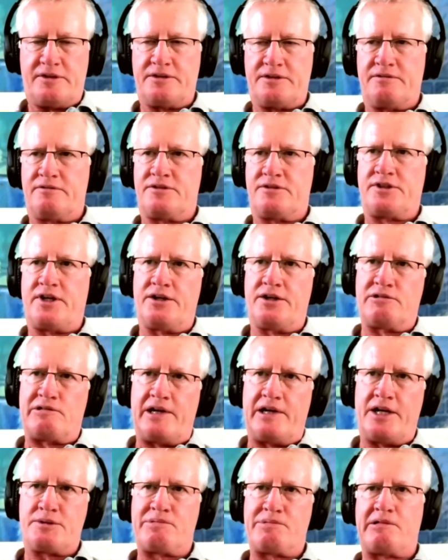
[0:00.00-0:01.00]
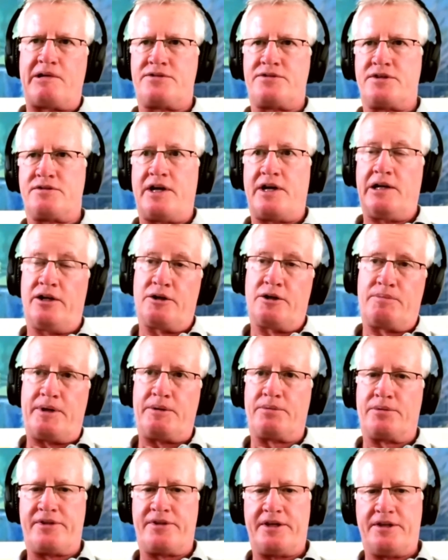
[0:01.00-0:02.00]
side or a less progressive side? A lot of people
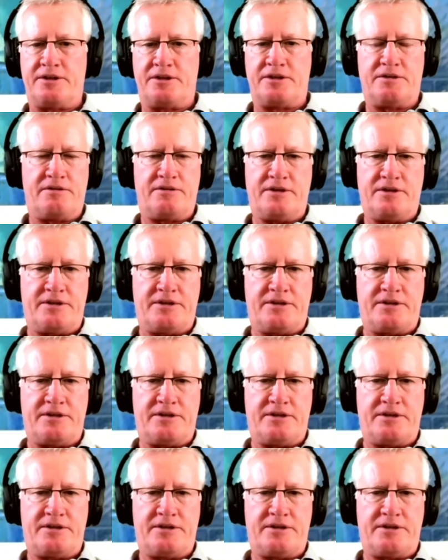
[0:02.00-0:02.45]
think that